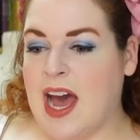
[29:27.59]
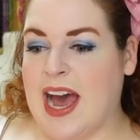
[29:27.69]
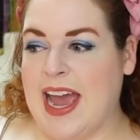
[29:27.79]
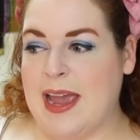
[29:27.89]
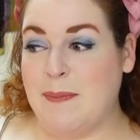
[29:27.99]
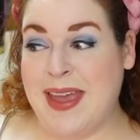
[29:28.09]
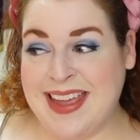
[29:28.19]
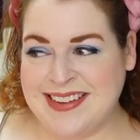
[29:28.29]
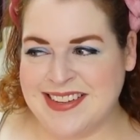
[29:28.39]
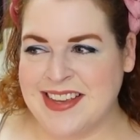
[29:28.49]
I
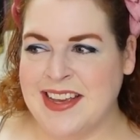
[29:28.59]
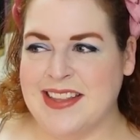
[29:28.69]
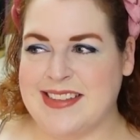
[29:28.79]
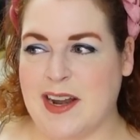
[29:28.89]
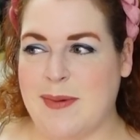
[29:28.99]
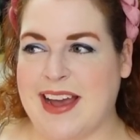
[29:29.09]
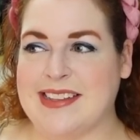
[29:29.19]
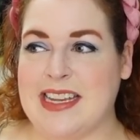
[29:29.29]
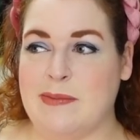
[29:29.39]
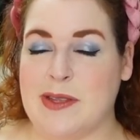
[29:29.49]
pinned the center
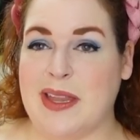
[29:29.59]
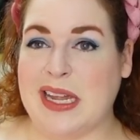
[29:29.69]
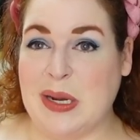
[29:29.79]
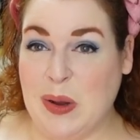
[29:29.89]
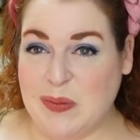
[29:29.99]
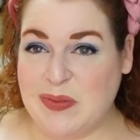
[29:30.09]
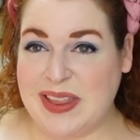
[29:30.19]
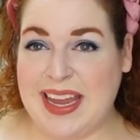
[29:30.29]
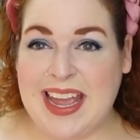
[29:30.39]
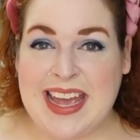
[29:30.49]
back seam so that I can
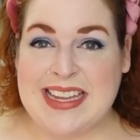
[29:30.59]
hopefully